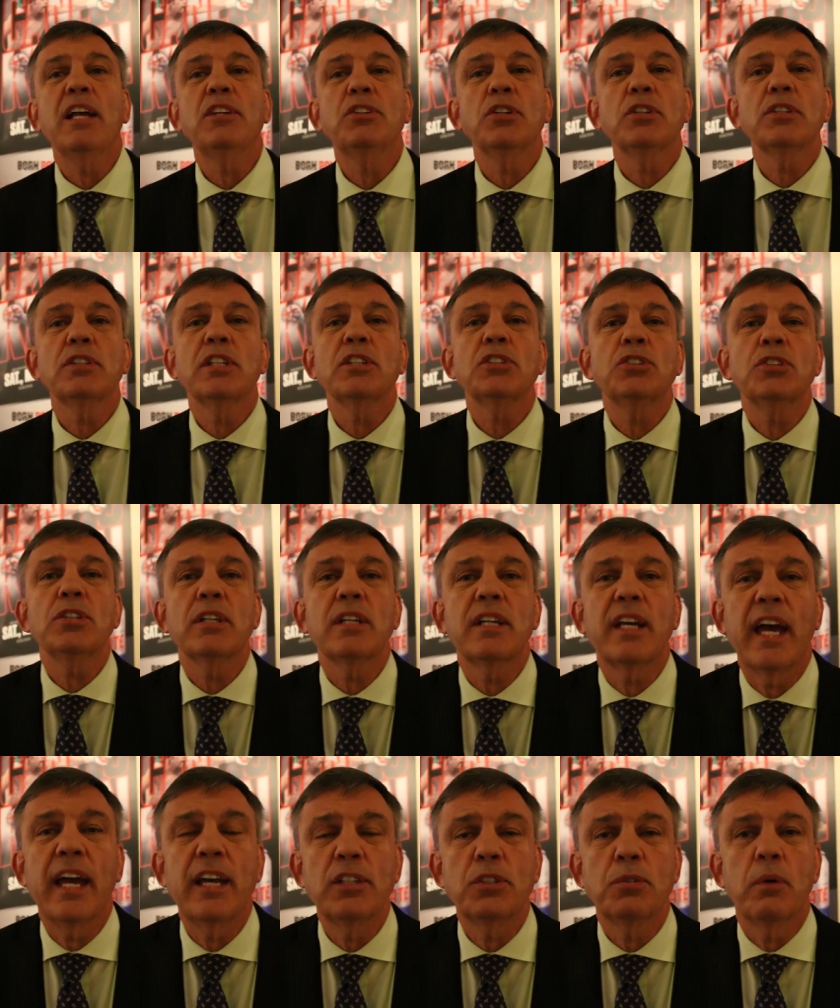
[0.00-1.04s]
this is a
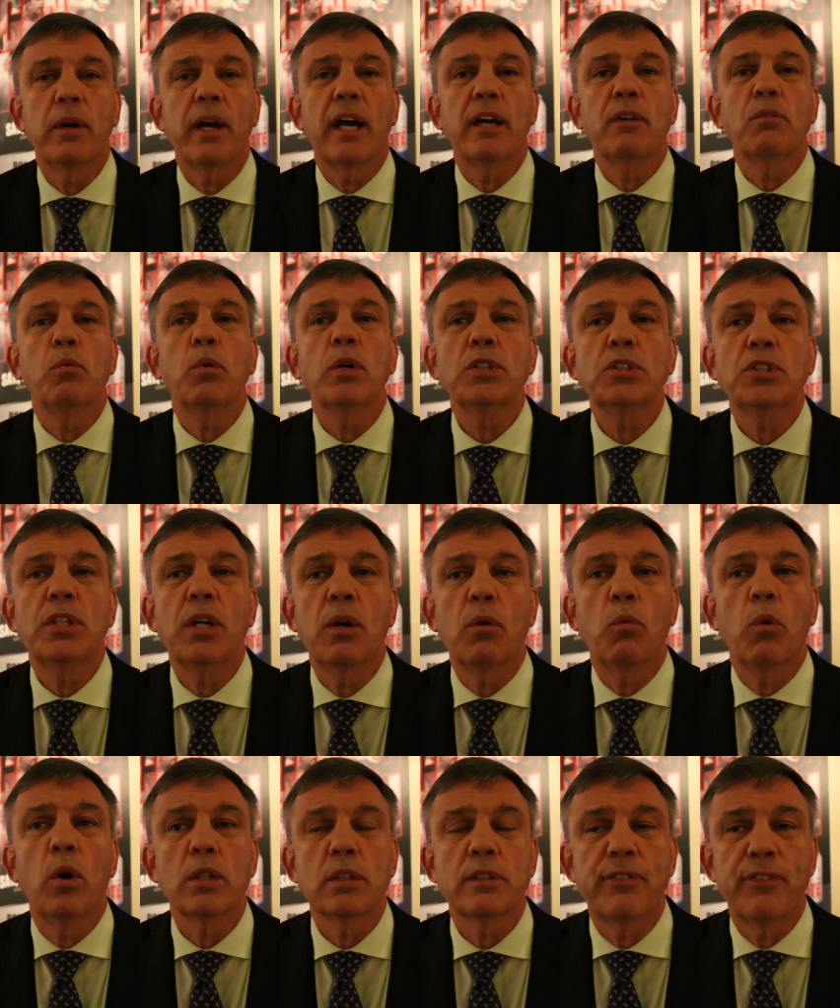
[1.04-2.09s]
case where I wish there
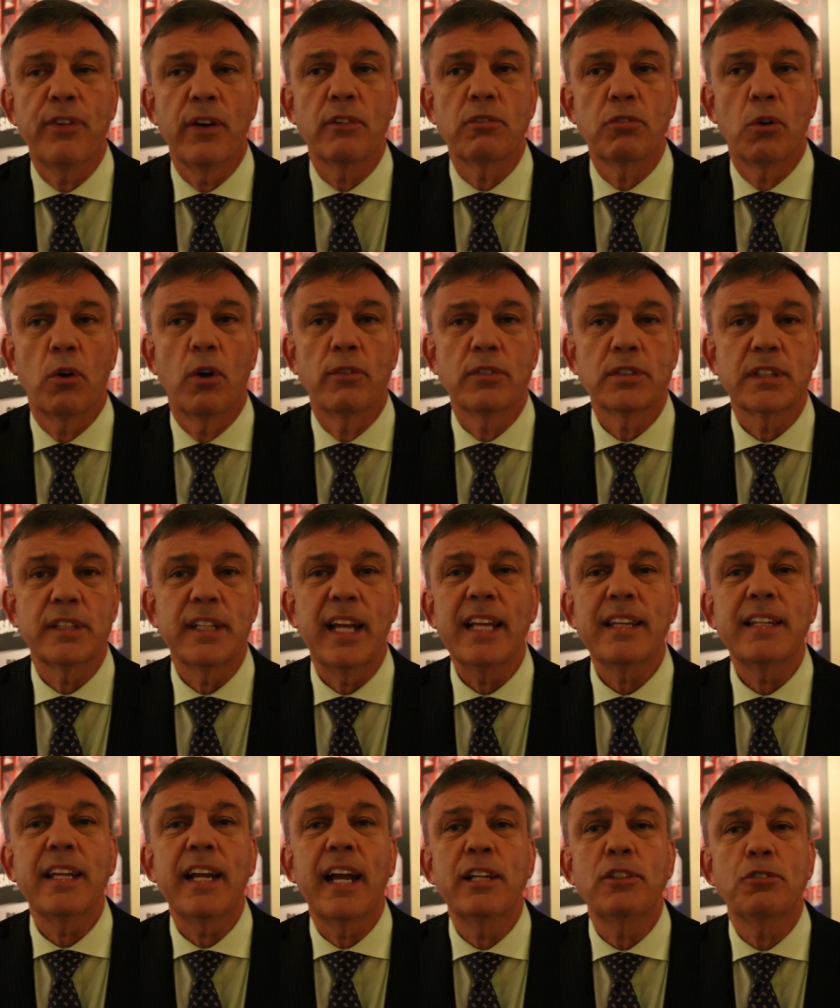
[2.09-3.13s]
was federal oversight.
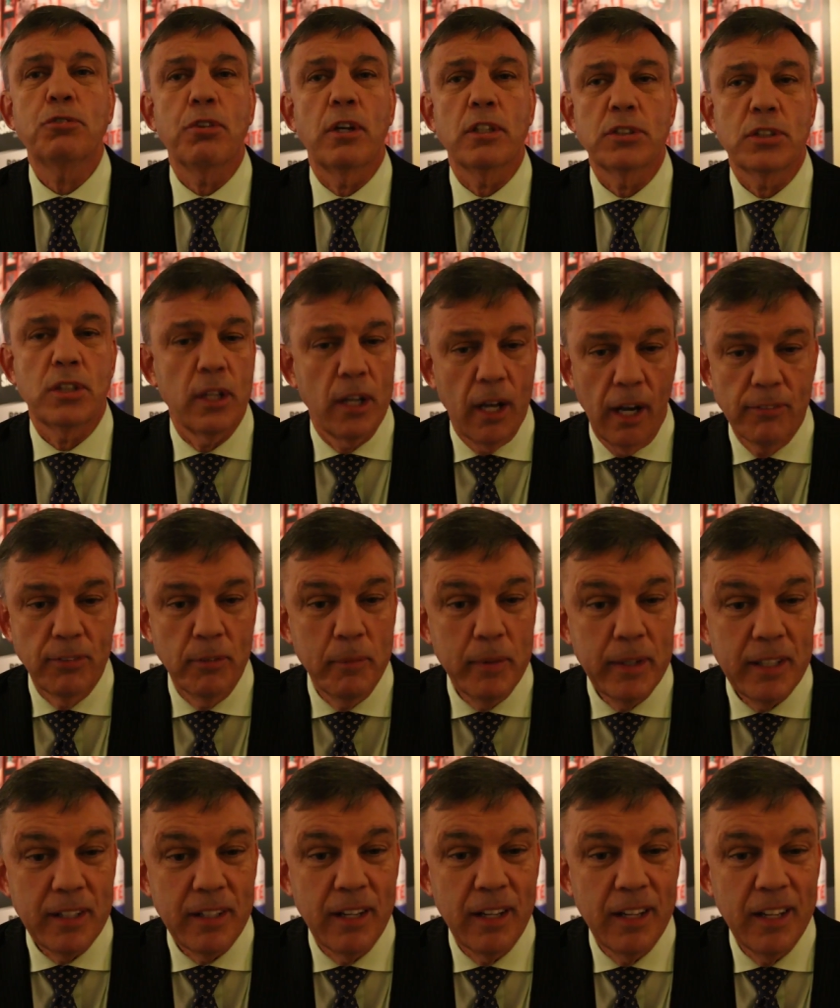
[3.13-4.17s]
Not that I trust the
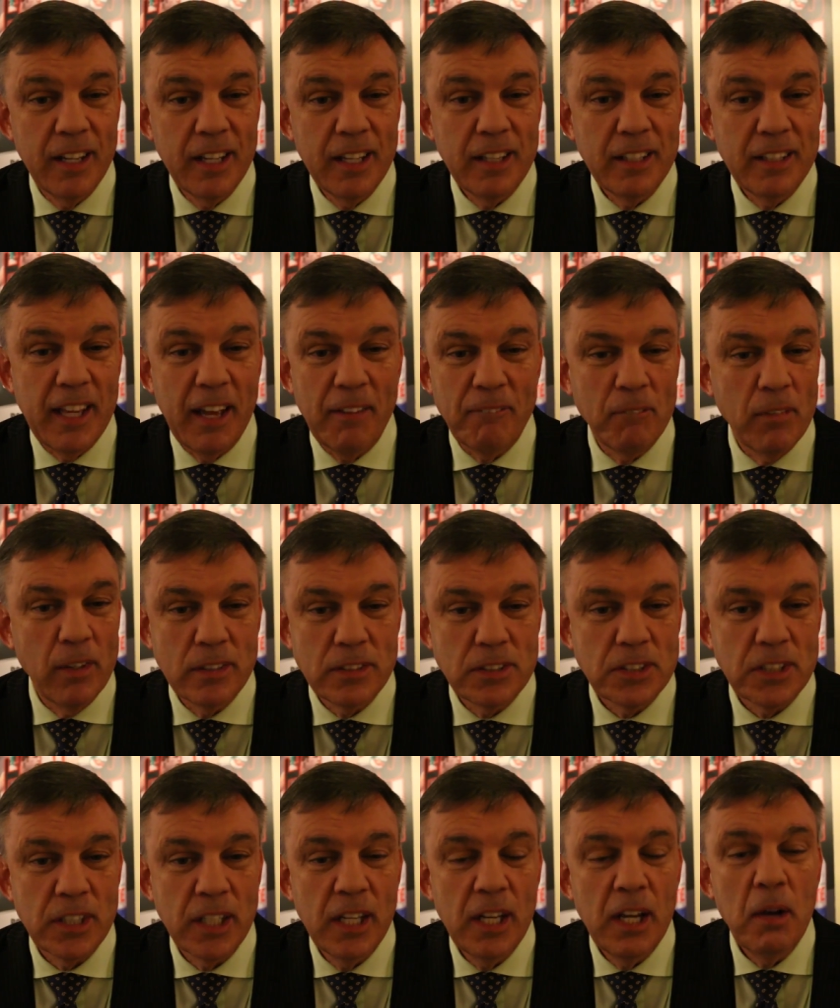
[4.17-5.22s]
government that
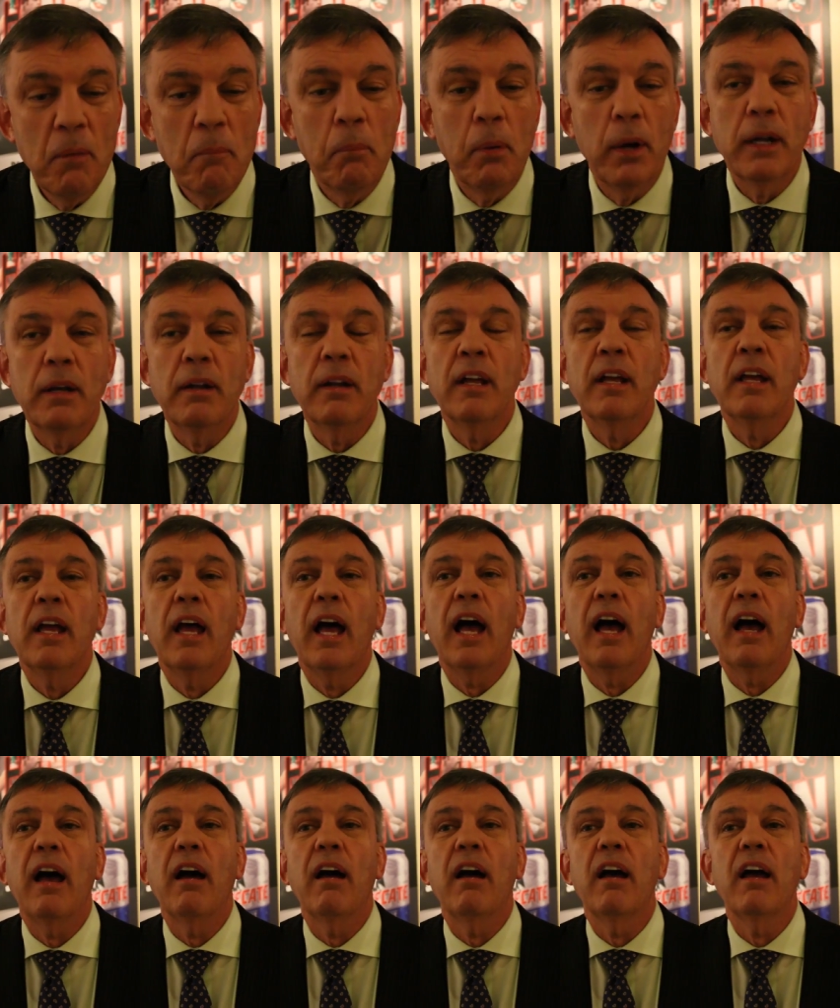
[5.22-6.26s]
much, but
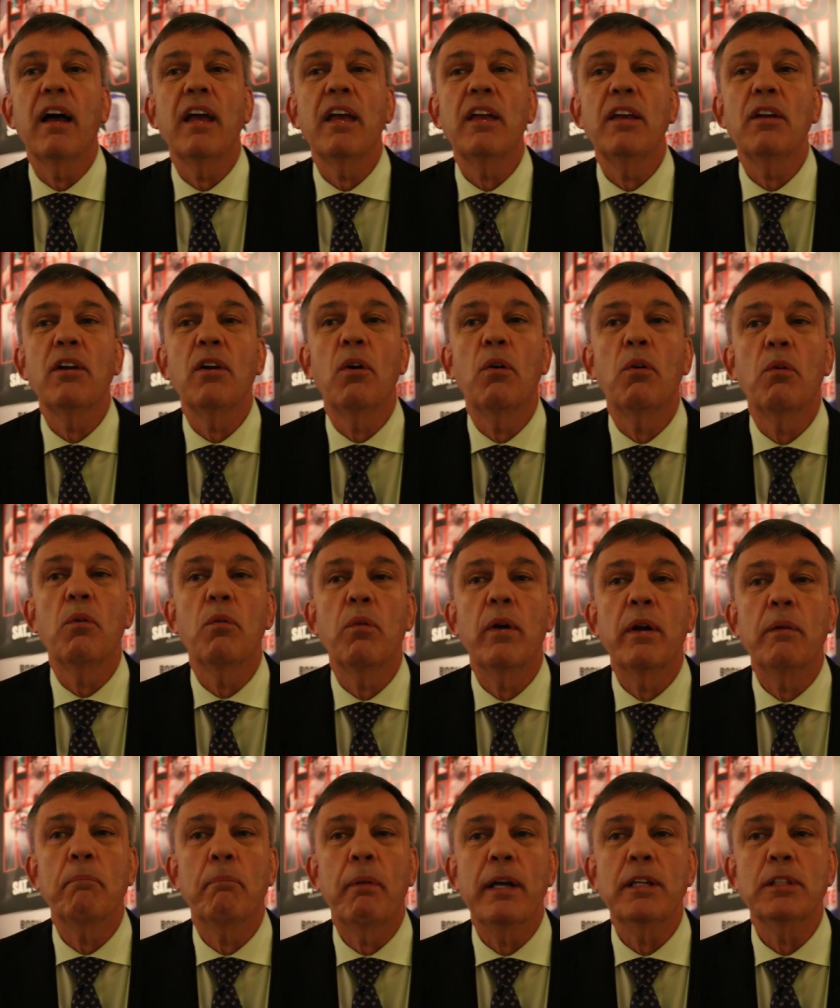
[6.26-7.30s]
you know,
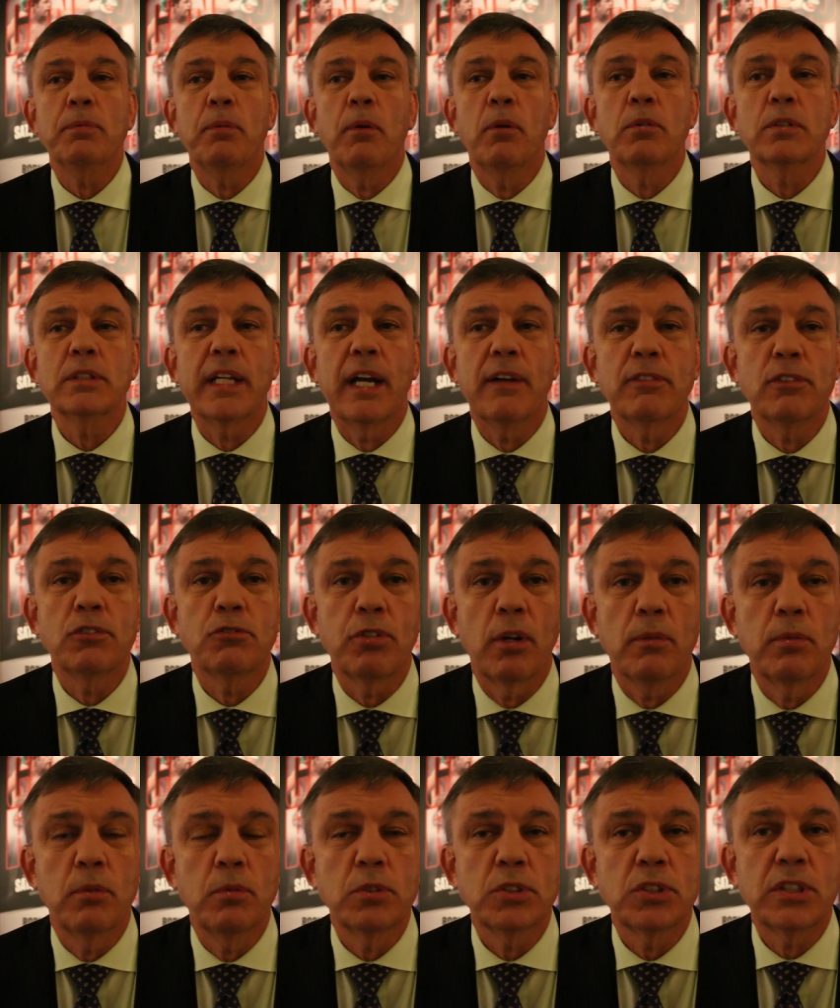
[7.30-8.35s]
when baseball was having
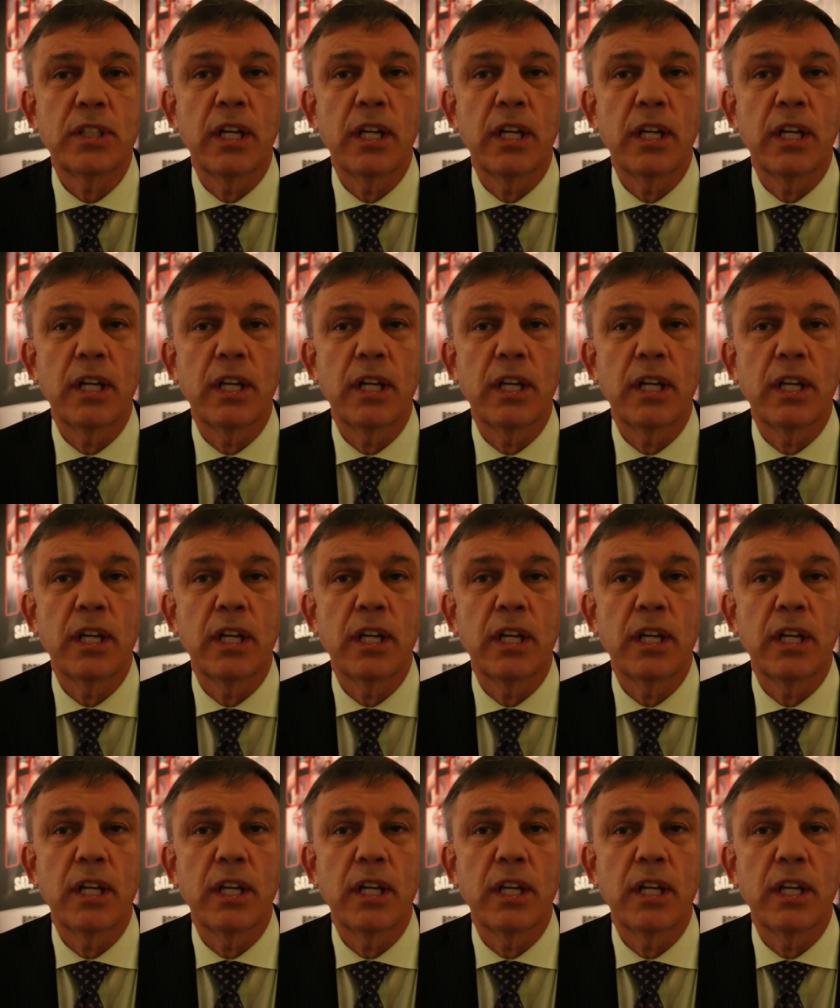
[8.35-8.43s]
trouble with